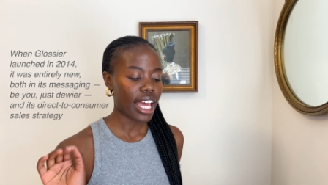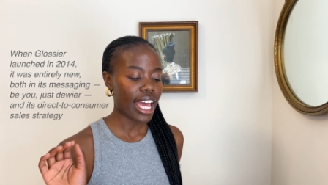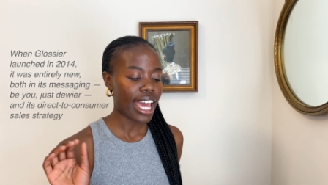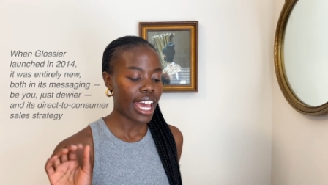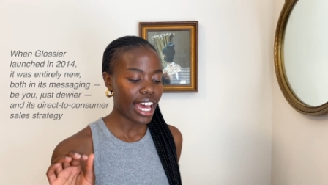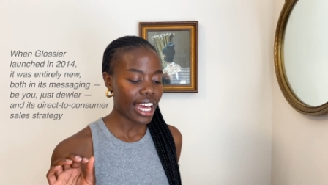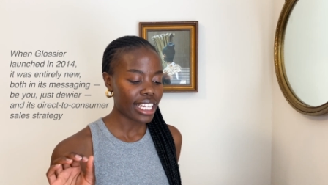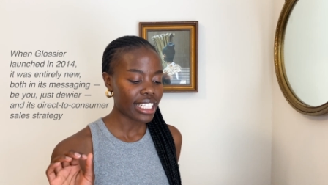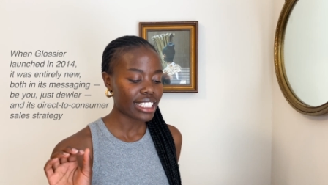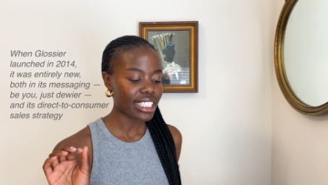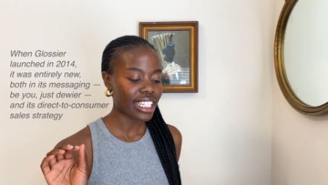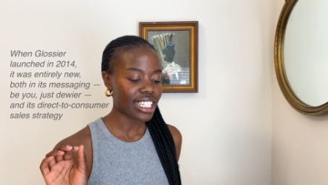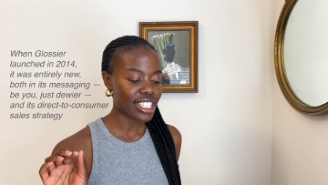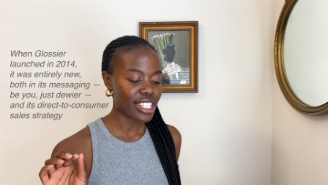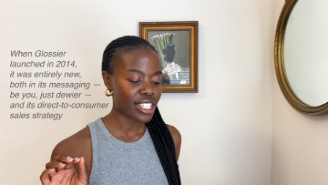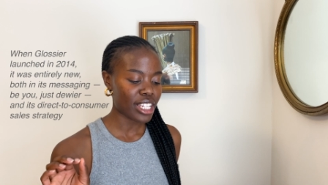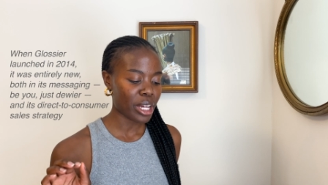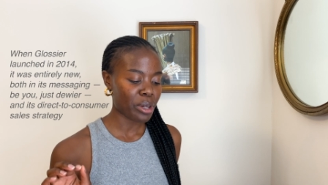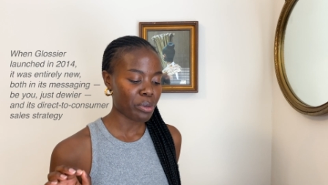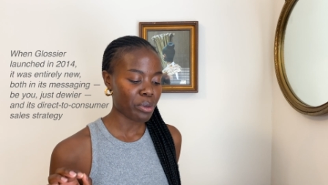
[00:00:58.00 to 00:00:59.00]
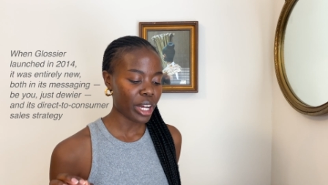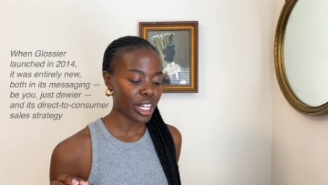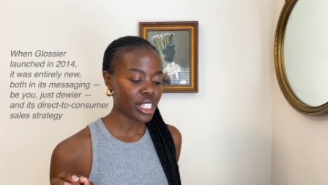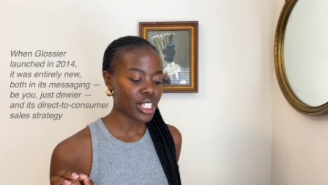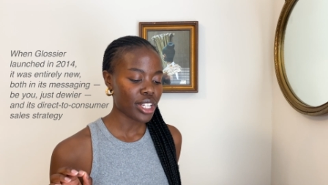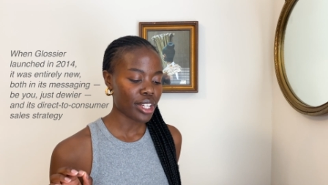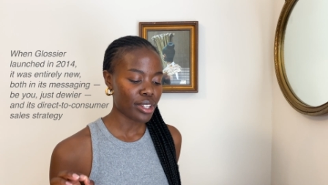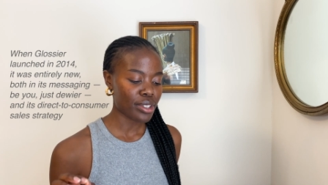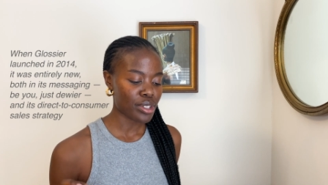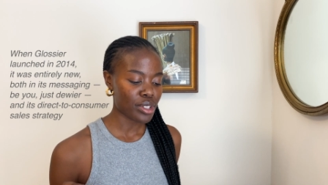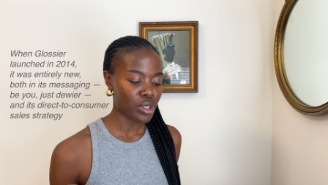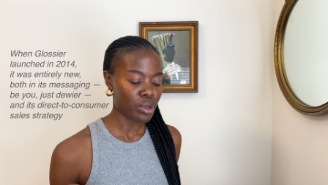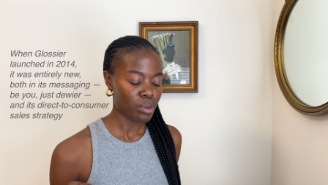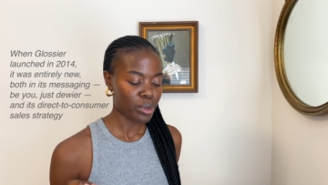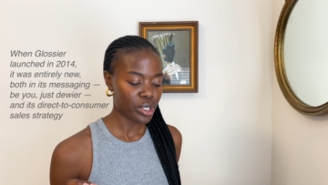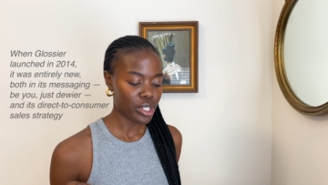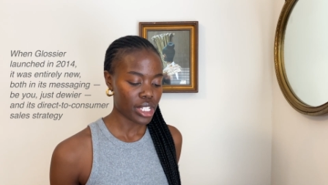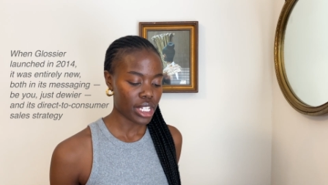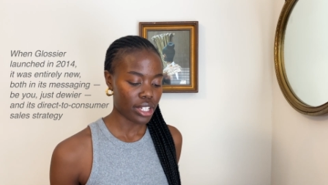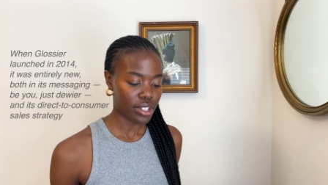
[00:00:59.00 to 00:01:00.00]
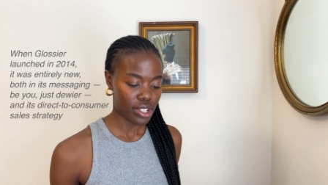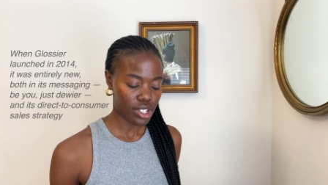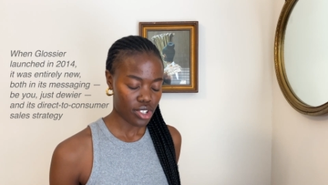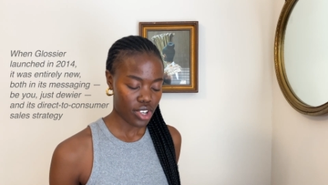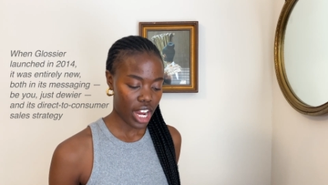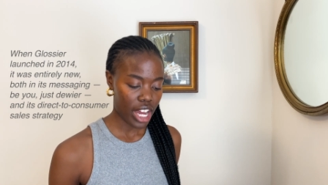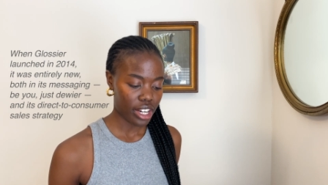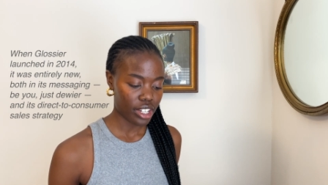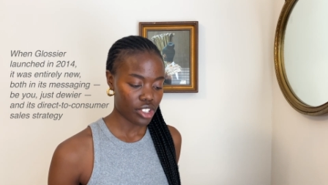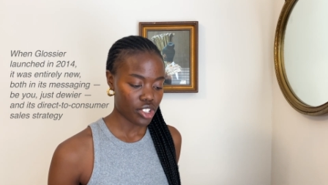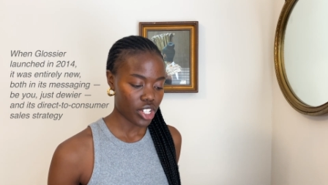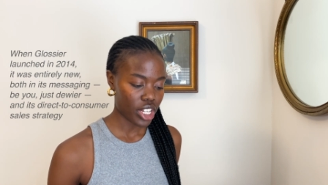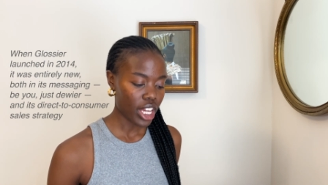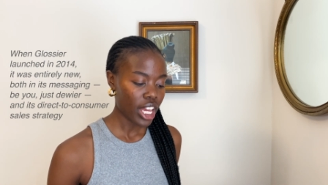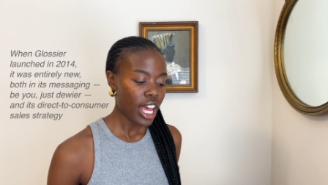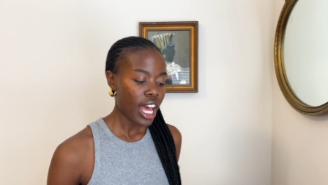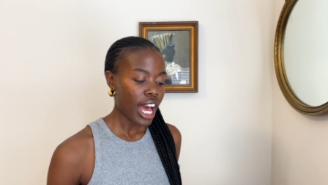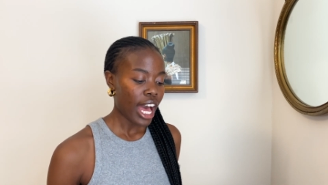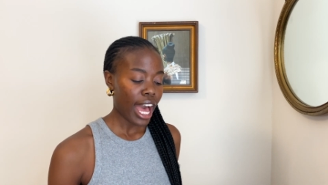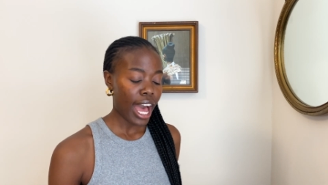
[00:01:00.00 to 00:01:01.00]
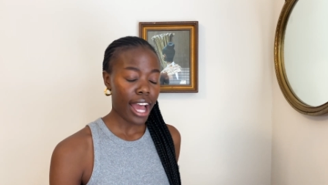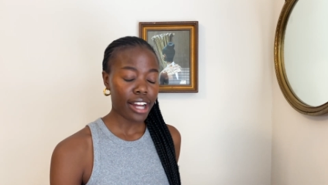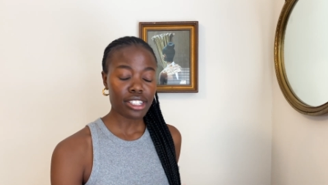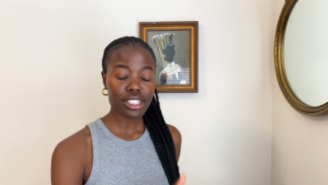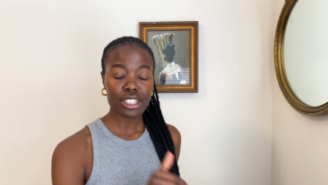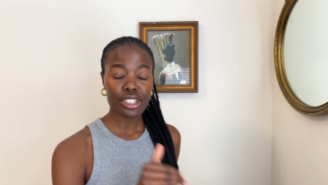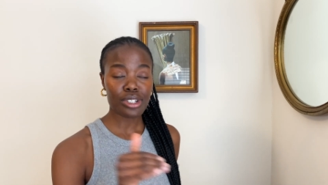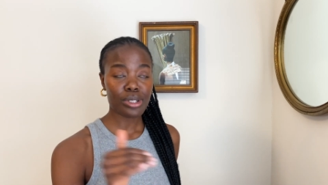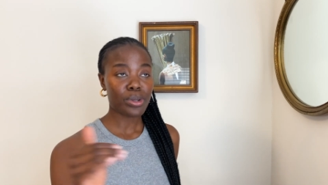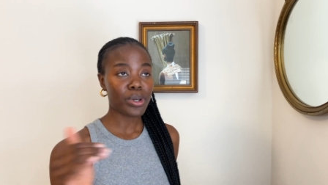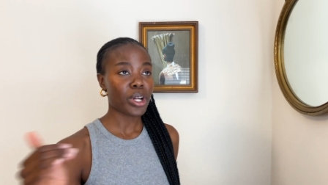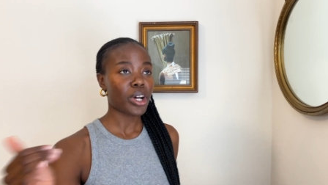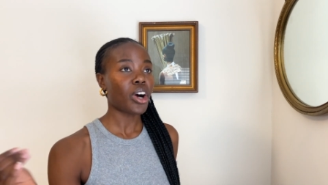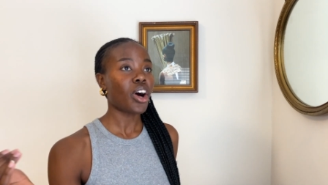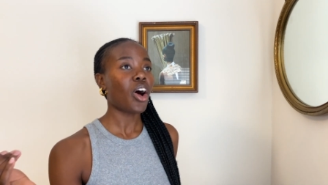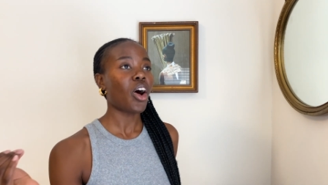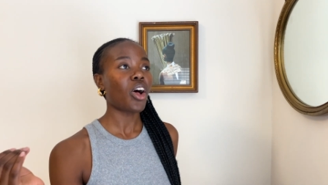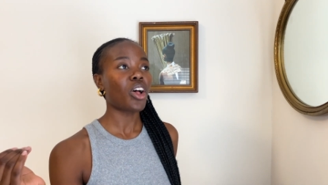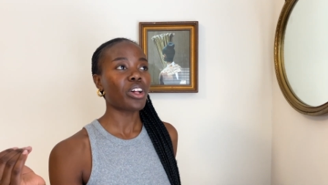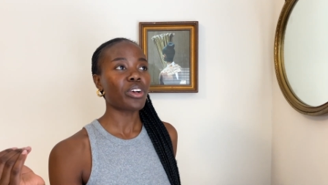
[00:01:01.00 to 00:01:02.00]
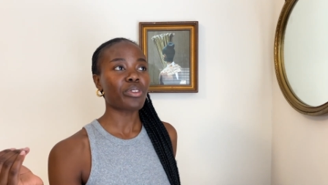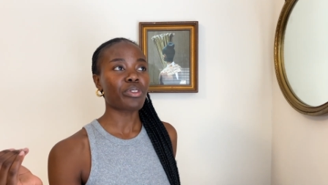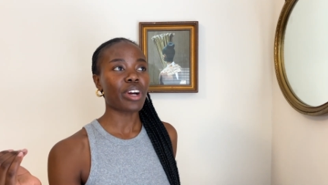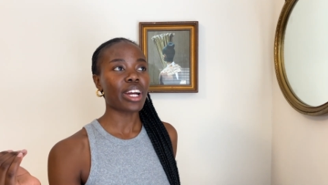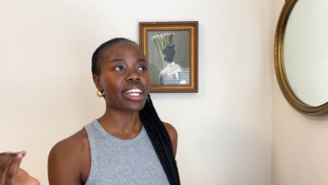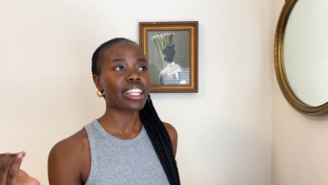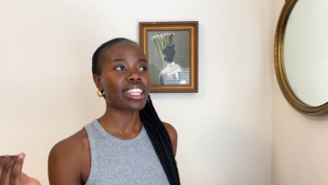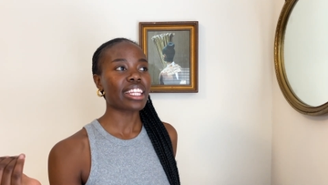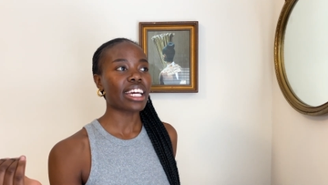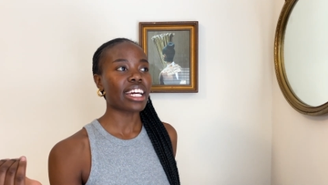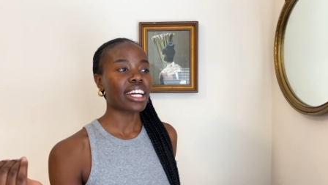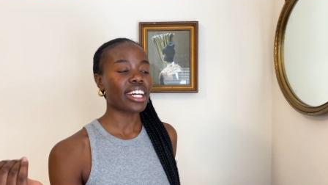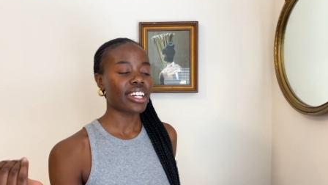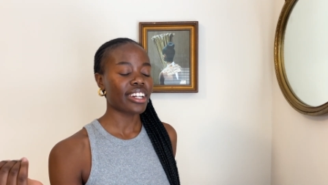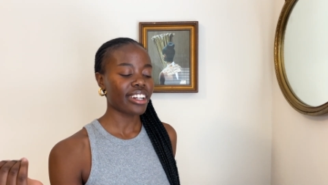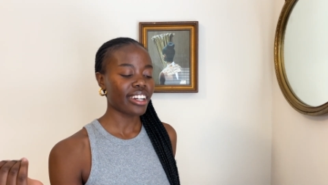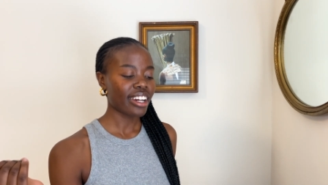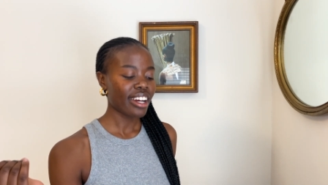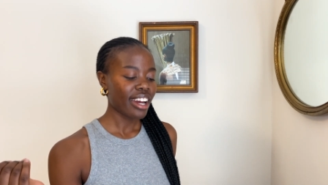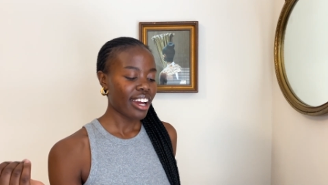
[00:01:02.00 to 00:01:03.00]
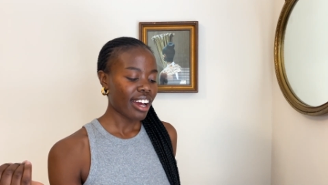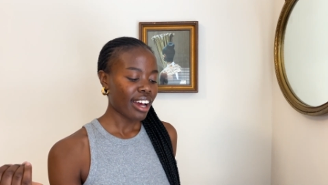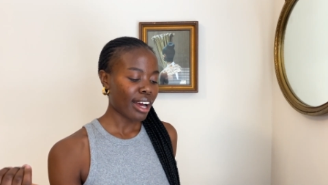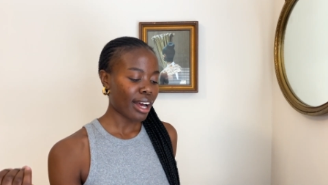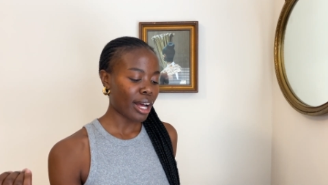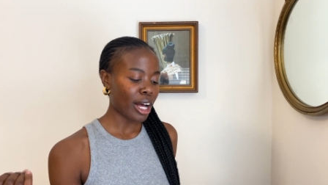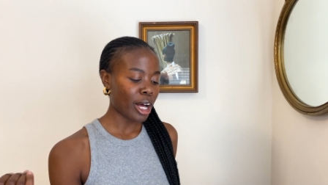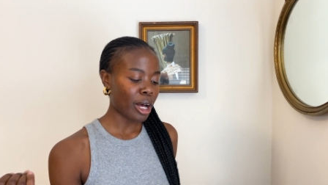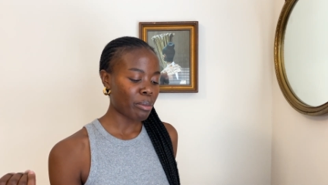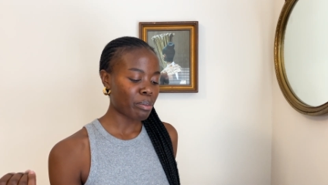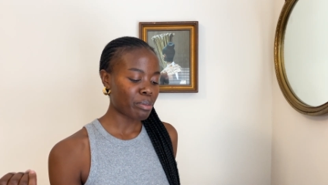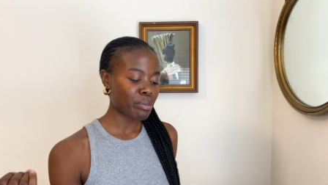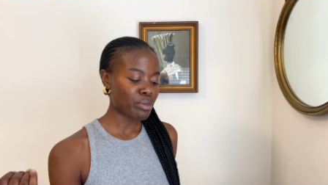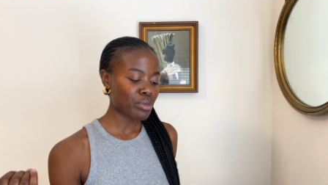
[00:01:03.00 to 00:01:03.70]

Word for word: and its direct to consumer sales strategy. I actually just want to halt right there. Um,